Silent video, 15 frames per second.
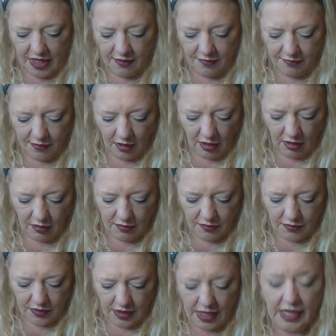If not,
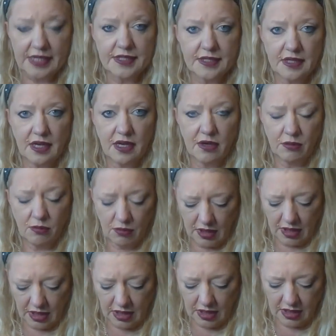let us know,
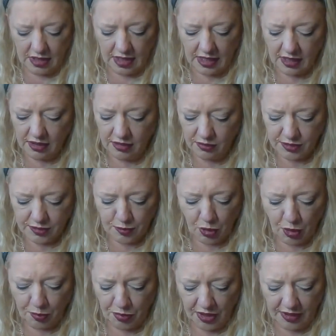and I can always
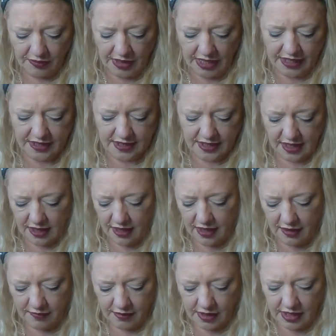pop around later
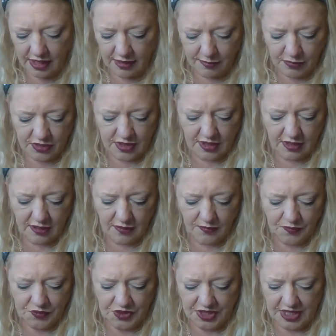if you'd like me to
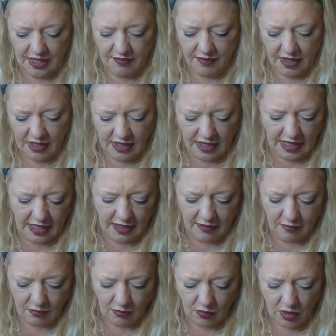see if I can get
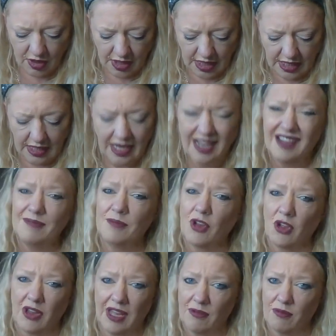it working. I'm
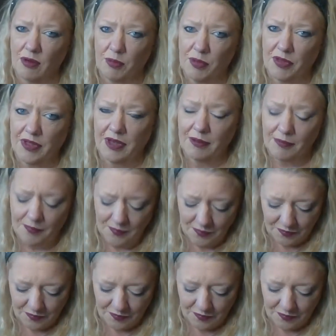not like Robert though.